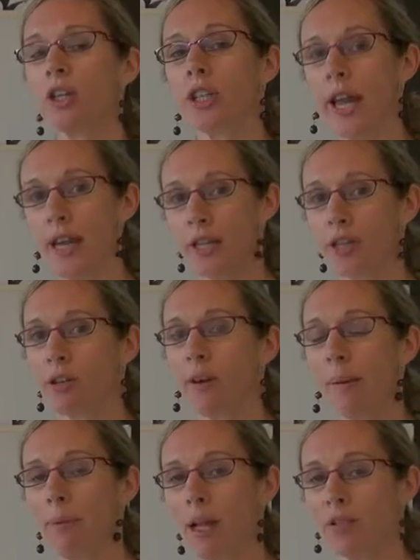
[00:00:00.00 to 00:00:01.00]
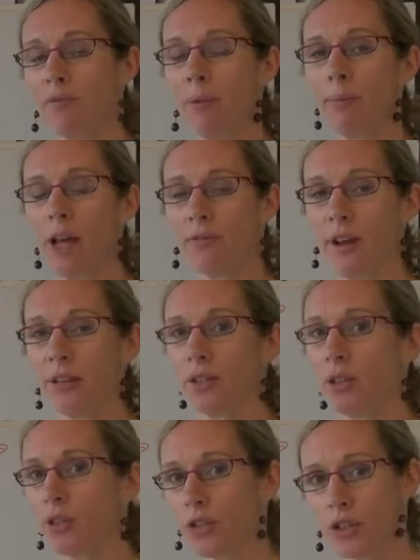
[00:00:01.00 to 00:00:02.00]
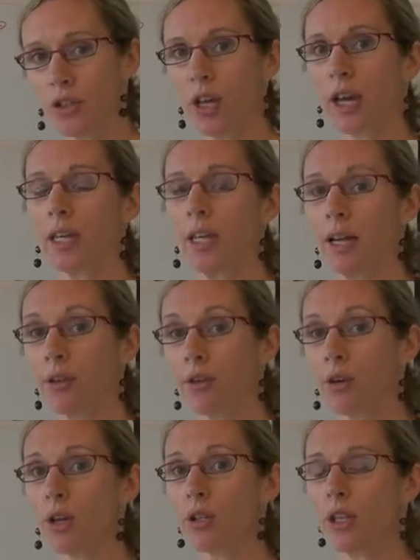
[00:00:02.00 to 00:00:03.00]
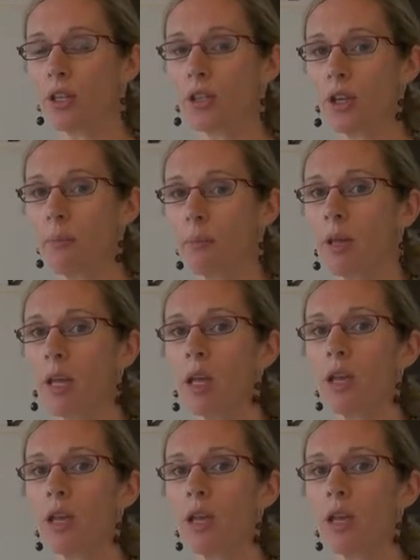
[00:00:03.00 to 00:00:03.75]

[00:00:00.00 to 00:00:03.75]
to get into the red blood vessels to circulate through your system